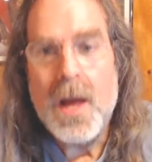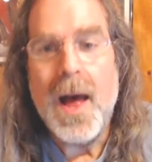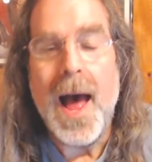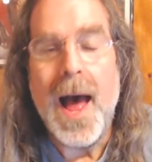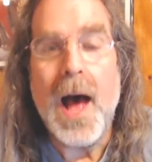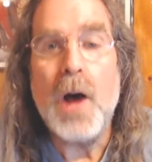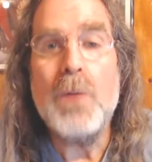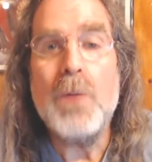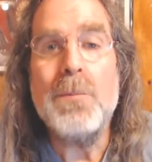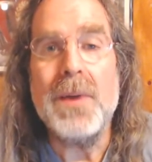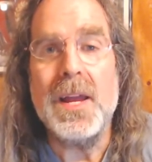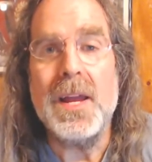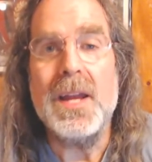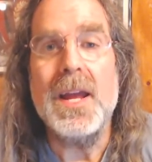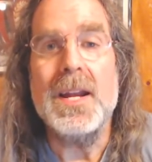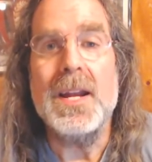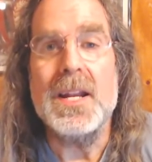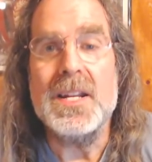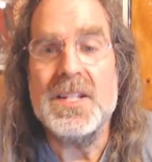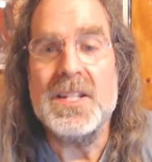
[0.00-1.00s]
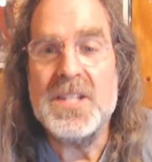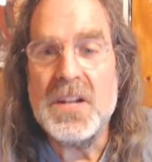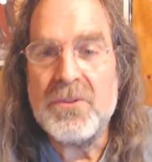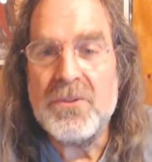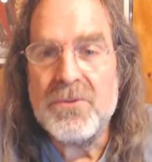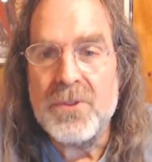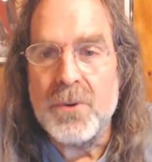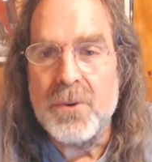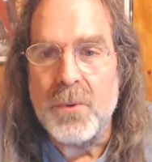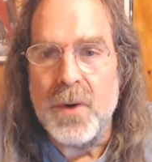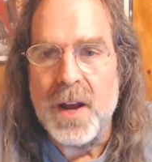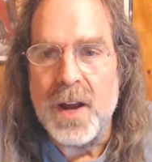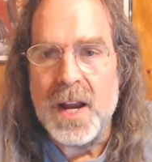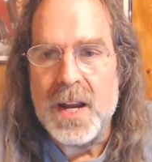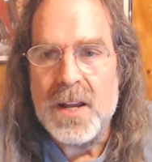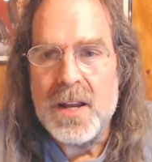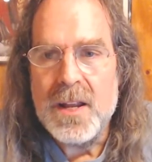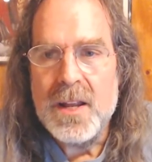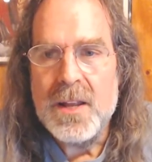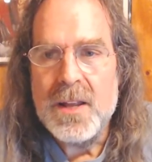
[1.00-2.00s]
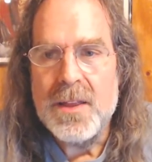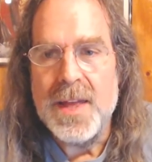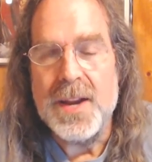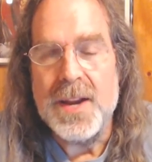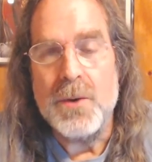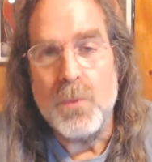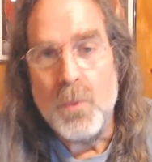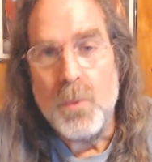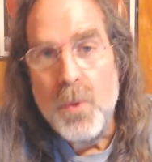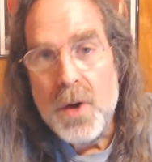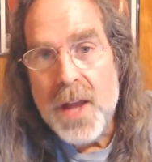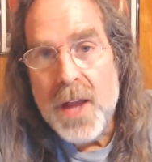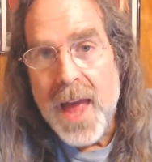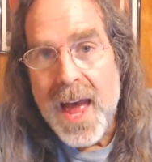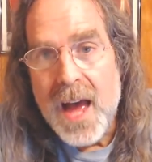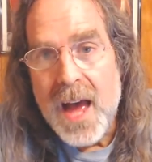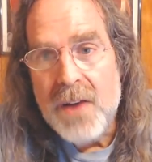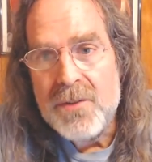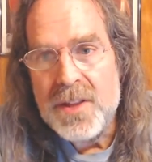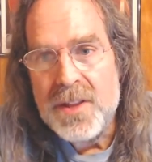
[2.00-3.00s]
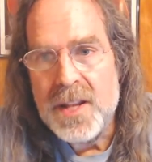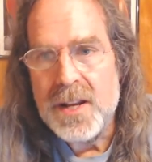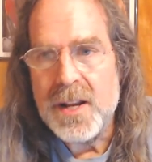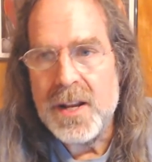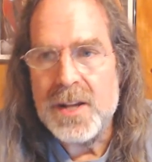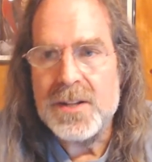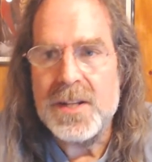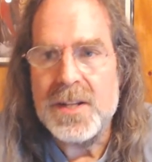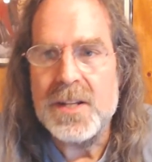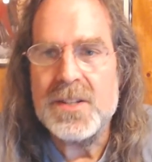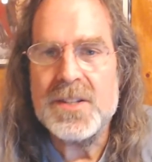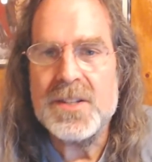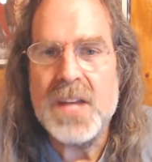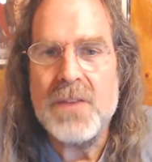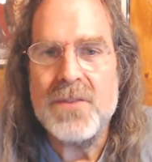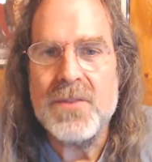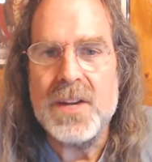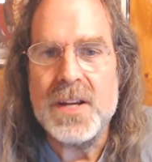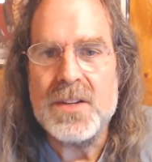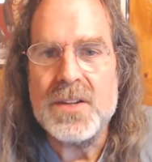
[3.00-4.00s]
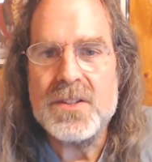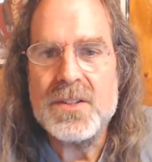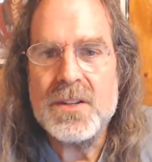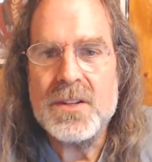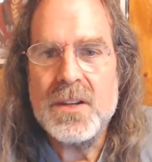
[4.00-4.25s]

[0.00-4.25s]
albeit in a different way than it would have in the 1970s.